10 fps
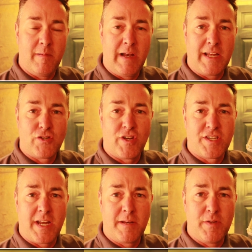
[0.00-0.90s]
electric
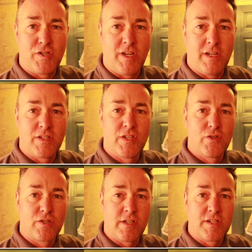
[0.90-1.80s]
sanding machines, the
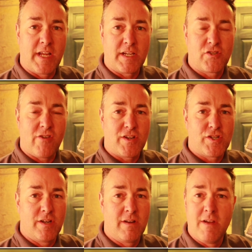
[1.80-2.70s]
dustless
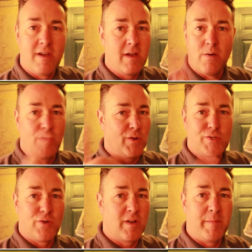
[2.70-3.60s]
extraction. We're not
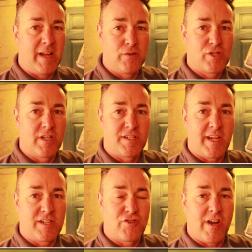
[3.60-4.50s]
talking about dustless
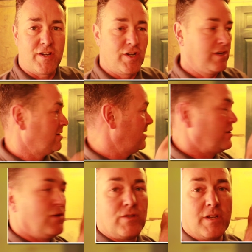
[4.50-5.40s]
extraction
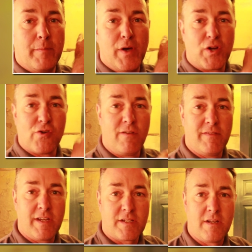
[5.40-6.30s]
and using a Mirka on
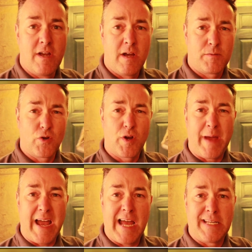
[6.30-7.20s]
this. We're talking
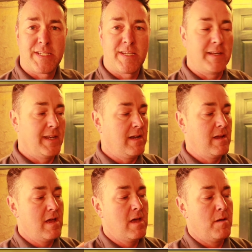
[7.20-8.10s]
about hand sanding.
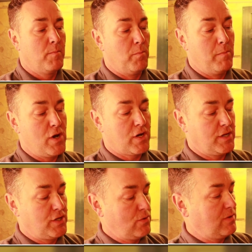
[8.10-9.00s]
But
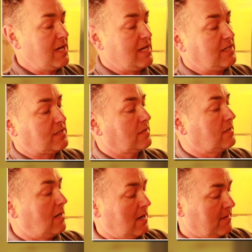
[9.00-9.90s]
Mirka do these,
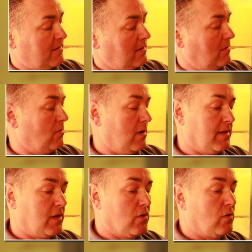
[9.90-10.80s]
and I think, what are
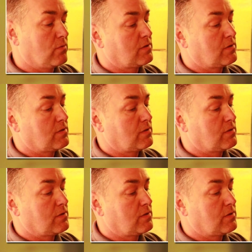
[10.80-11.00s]
they called?